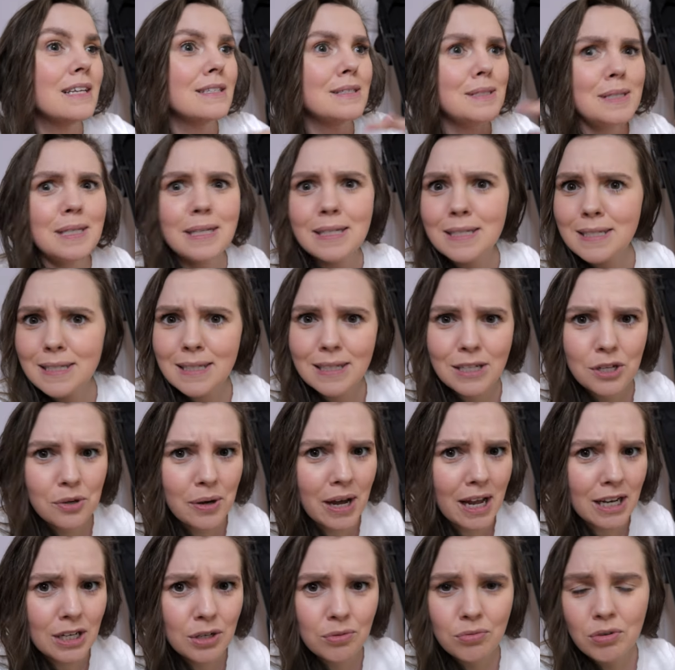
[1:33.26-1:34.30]
seats that you
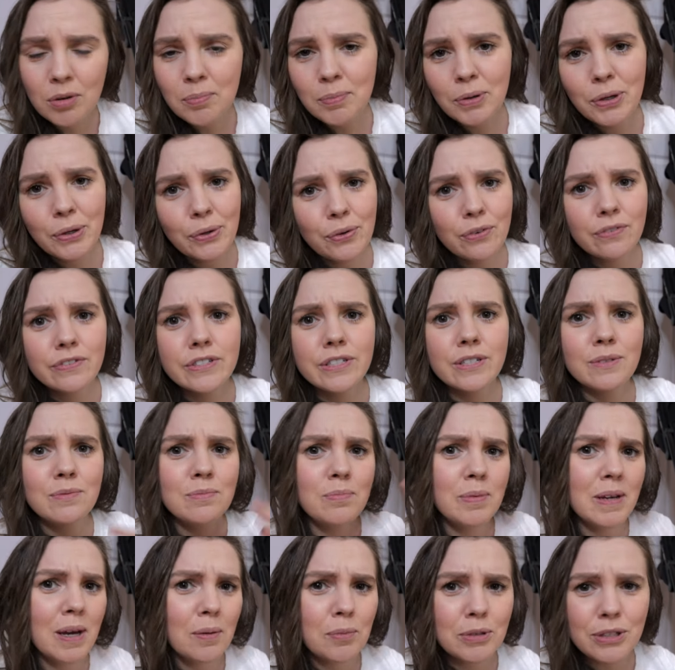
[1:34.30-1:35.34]
had to remove to
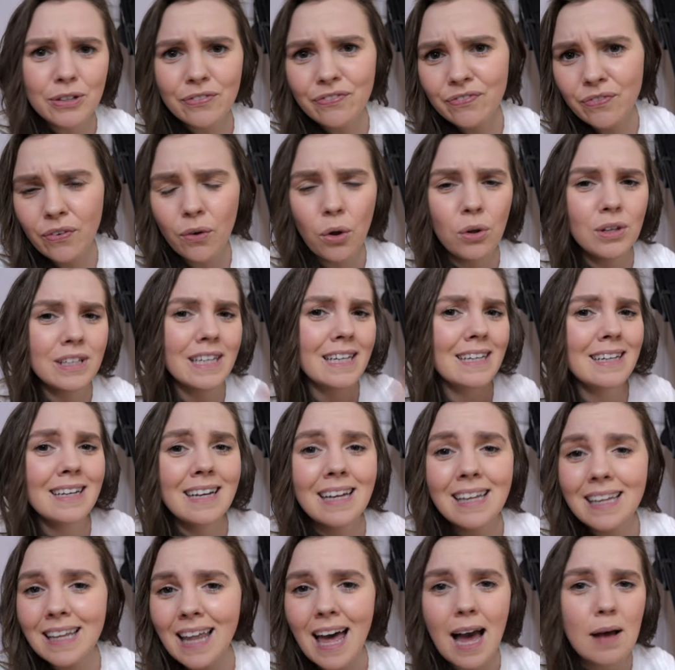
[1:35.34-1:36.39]
be able to fold it and
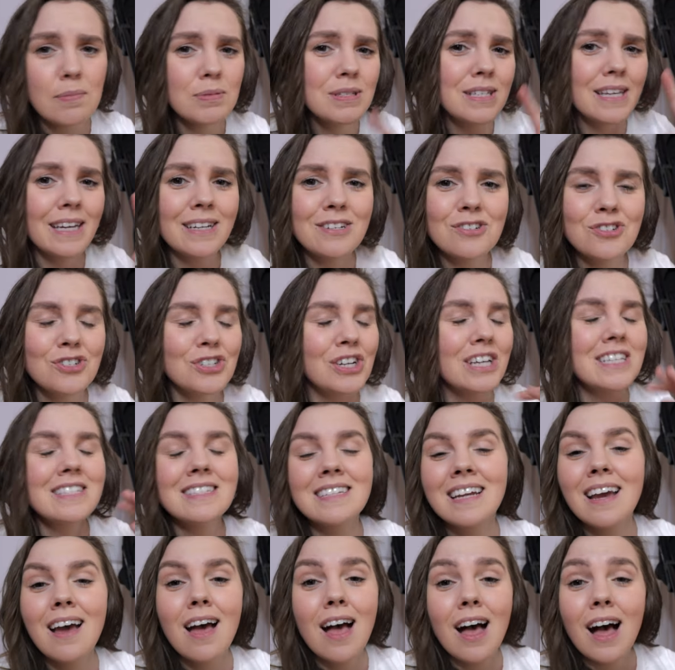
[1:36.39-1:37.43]
collapse it and
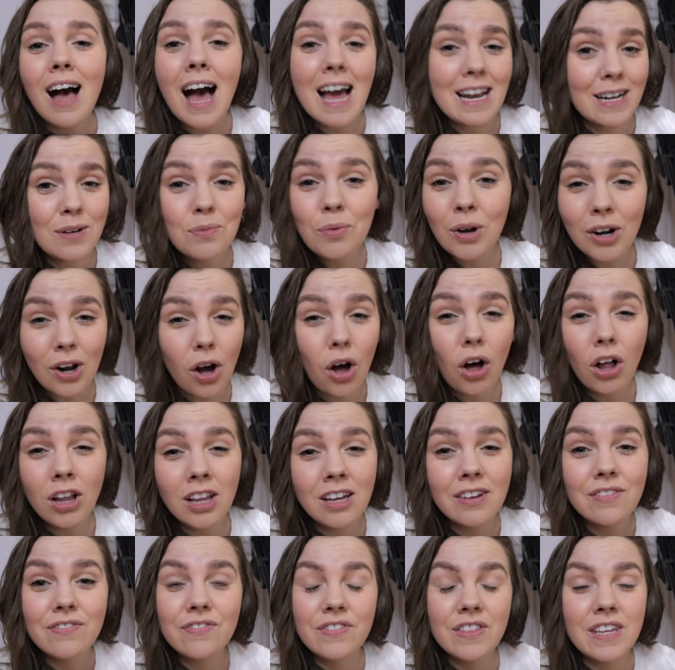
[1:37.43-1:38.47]
just, I didn't want all
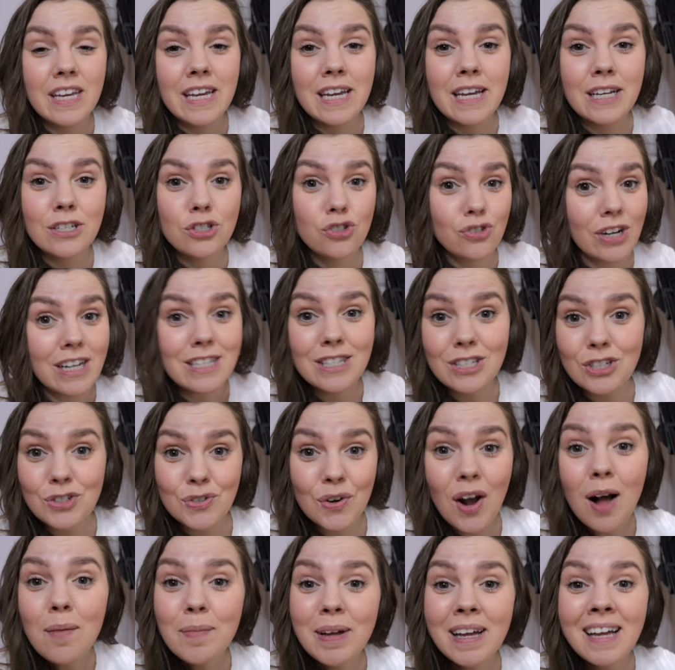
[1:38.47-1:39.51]
of the stress and
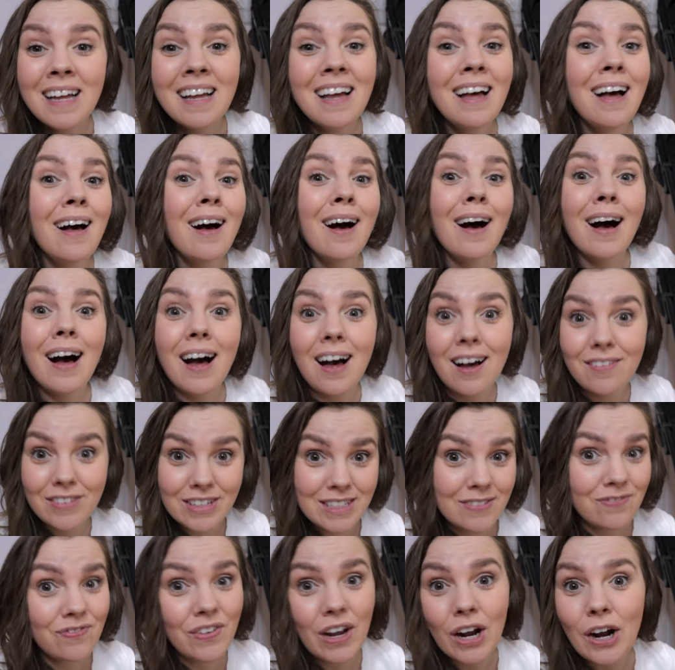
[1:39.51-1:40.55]
drama of
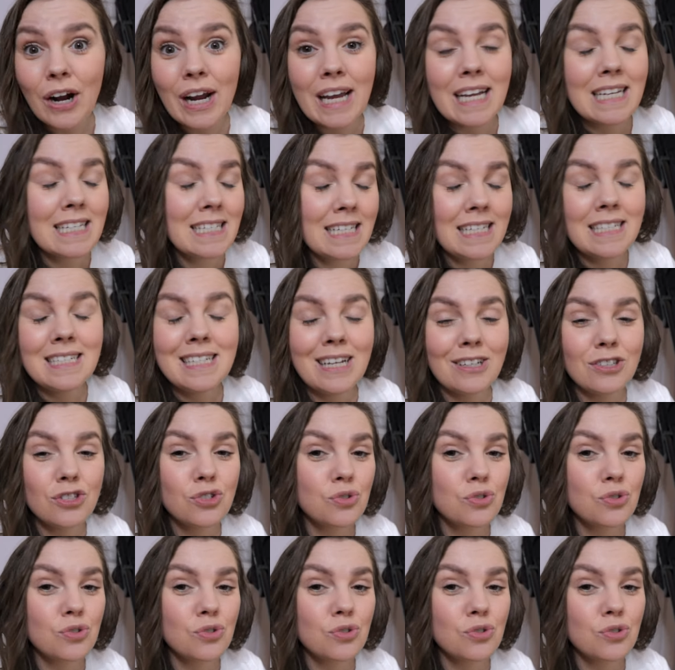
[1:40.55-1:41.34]
a very detailed